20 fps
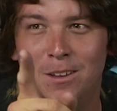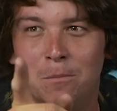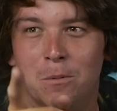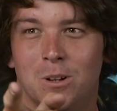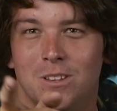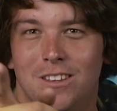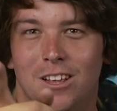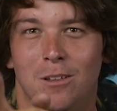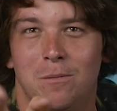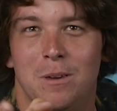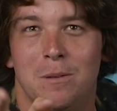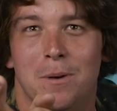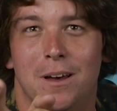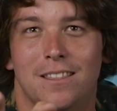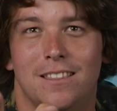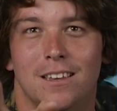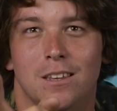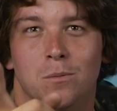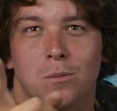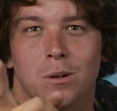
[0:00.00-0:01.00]
Someone was telling me
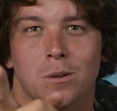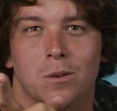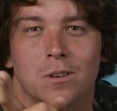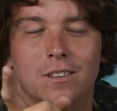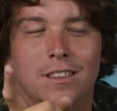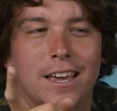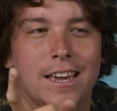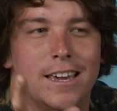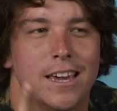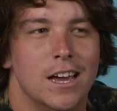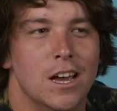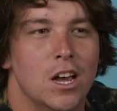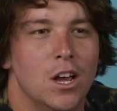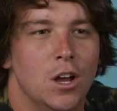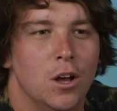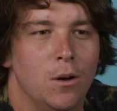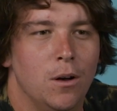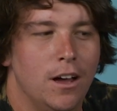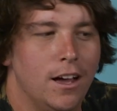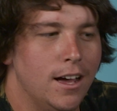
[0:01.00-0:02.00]
about this when it was like,
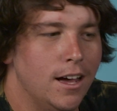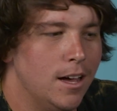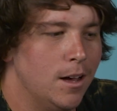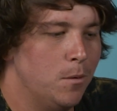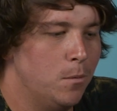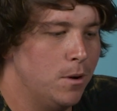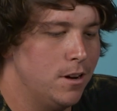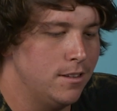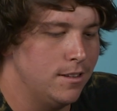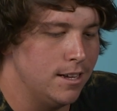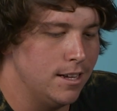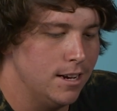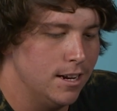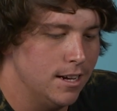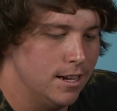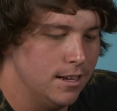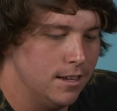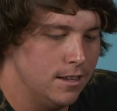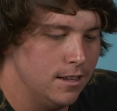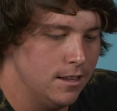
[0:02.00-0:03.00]
what is it?
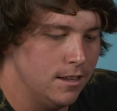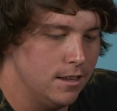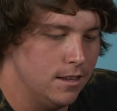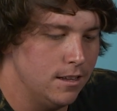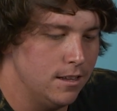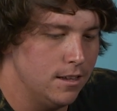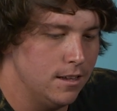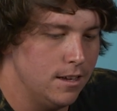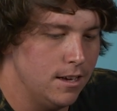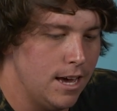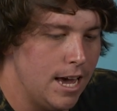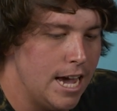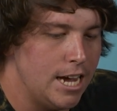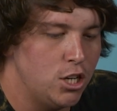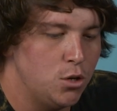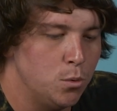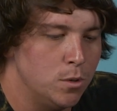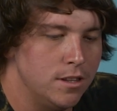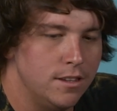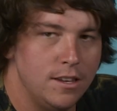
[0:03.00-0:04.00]

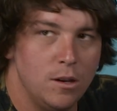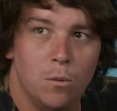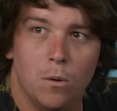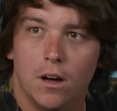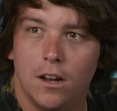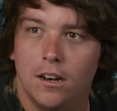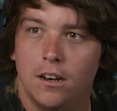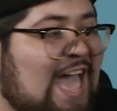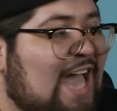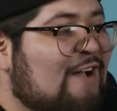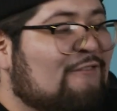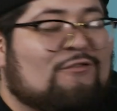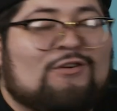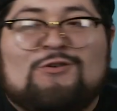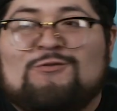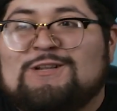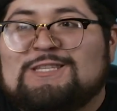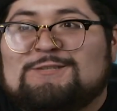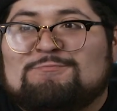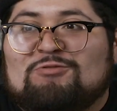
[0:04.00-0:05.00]
H1Z1?
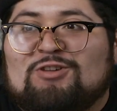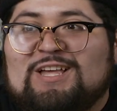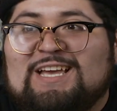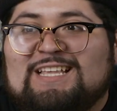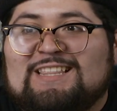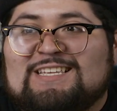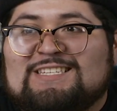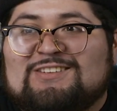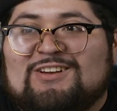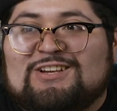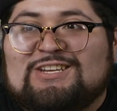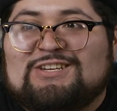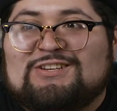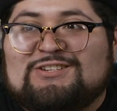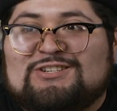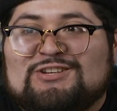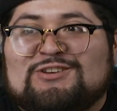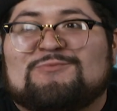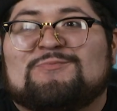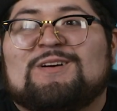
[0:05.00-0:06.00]
Everyone's playing this on
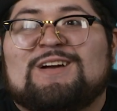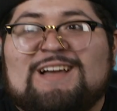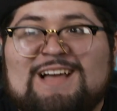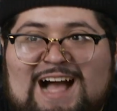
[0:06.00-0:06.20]
YouTube.